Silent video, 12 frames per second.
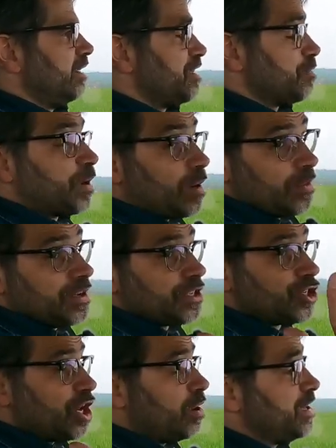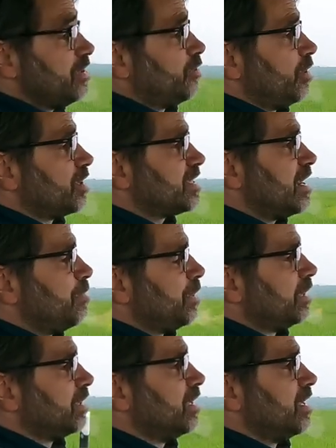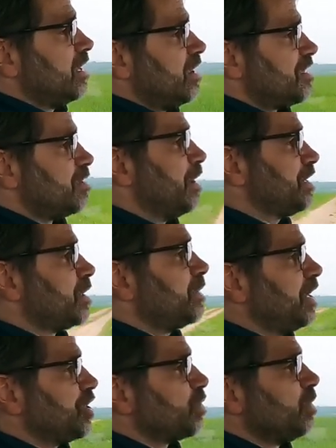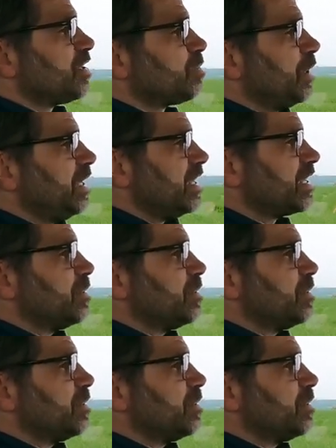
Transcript: And the problem was in Germany, for example, the Matra Rancho was pretty